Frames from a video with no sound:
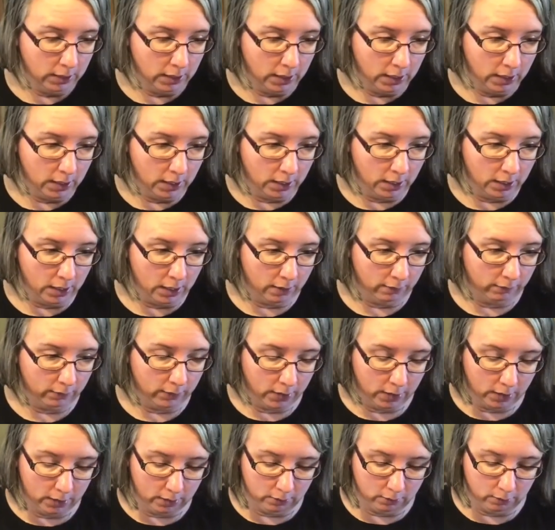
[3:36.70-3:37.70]
and I've
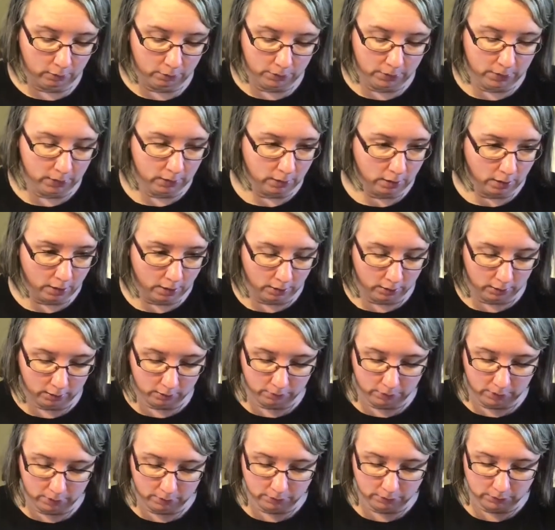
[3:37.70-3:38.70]
got a little bit of
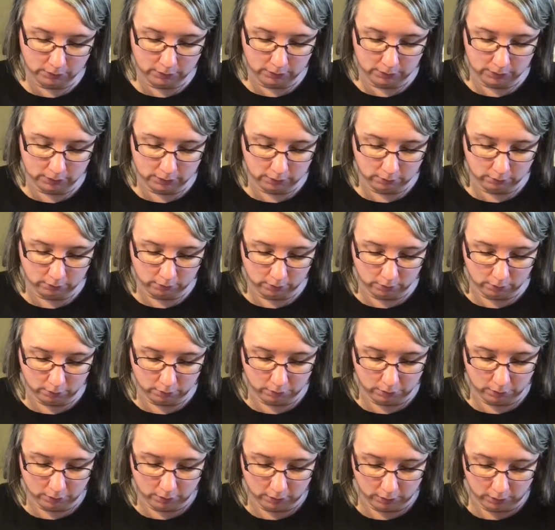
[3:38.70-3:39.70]
garlic pepper seasoning we're going
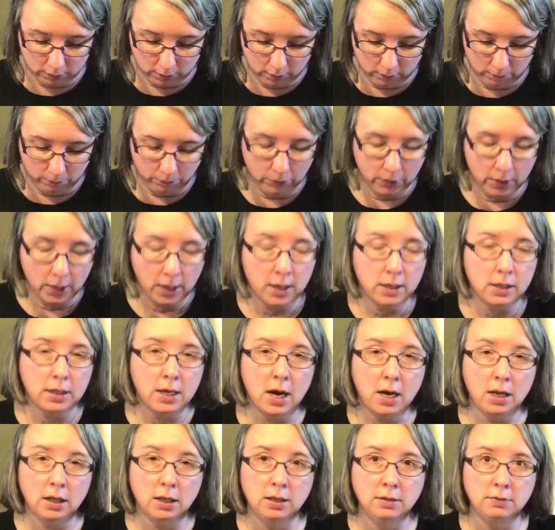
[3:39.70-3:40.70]
to put in there,
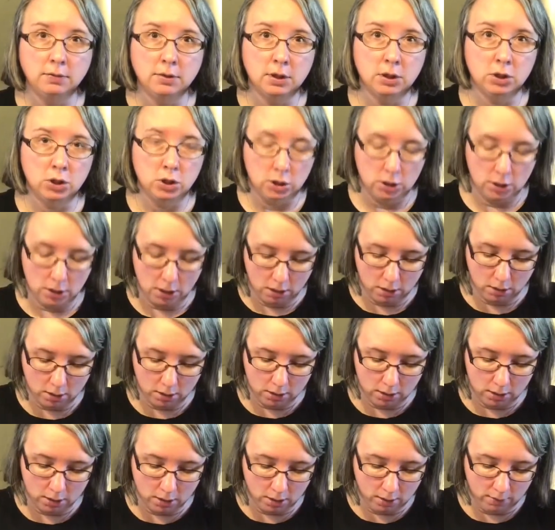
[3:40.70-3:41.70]
that leaves it
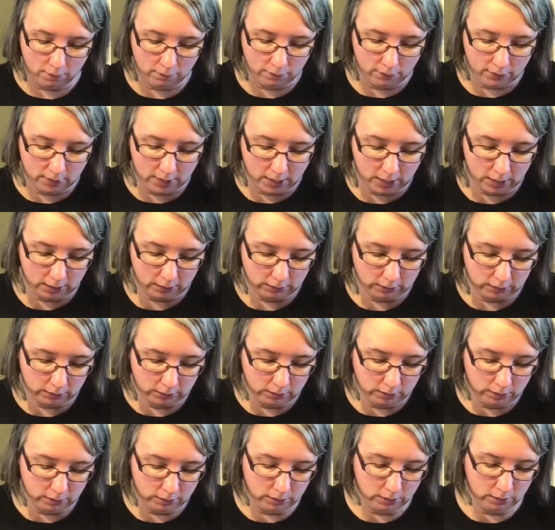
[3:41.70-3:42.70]
generic enough that
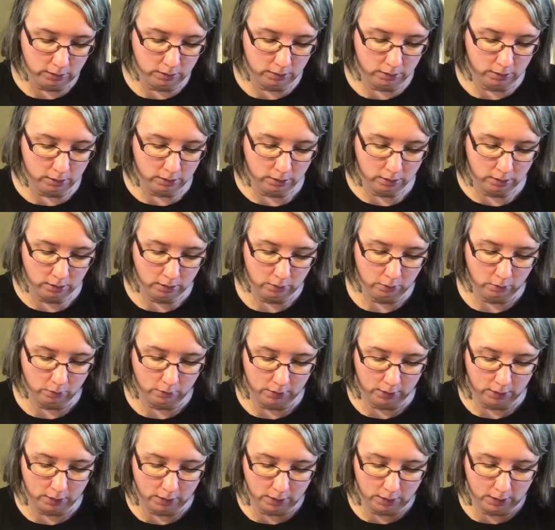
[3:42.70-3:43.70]

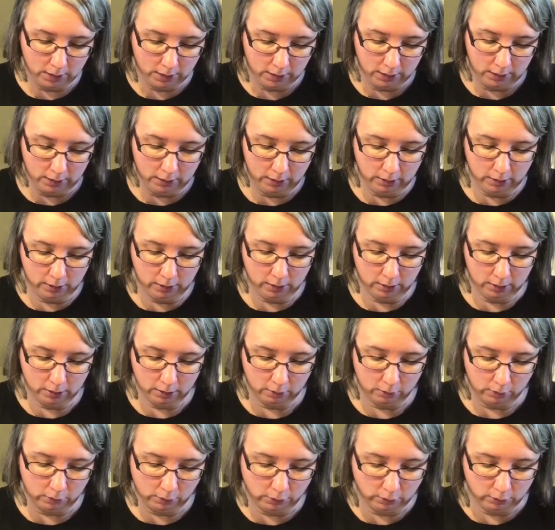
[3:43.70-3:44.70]
when I
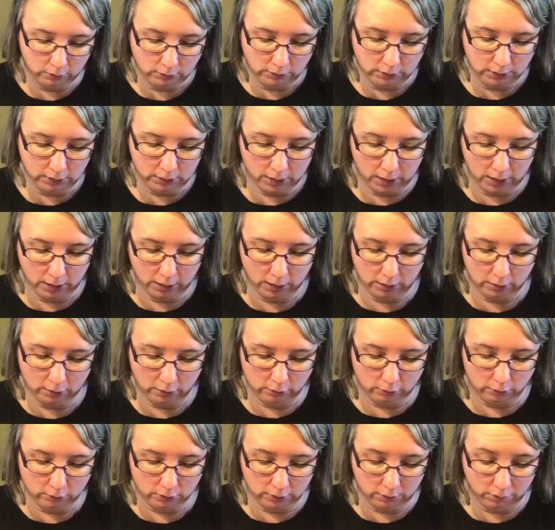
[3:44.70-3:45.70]
go to use it, I can
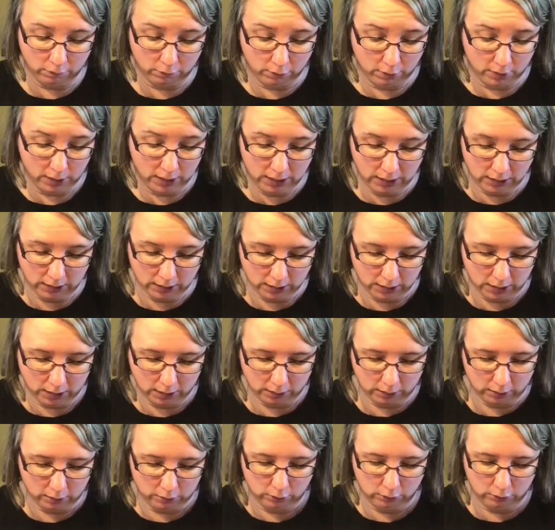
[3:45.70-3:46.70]
use it for anything. I
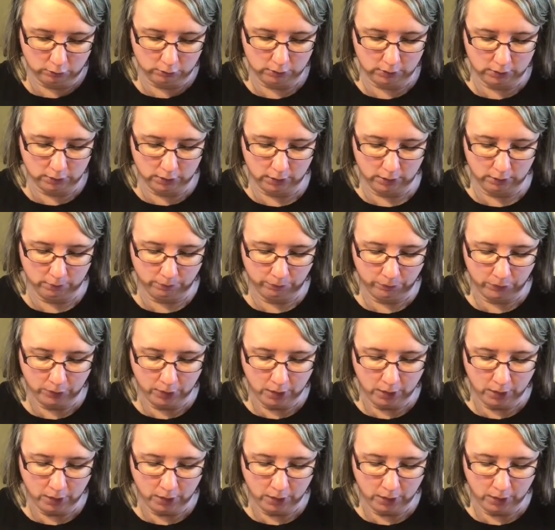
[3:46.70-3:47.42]
can use it in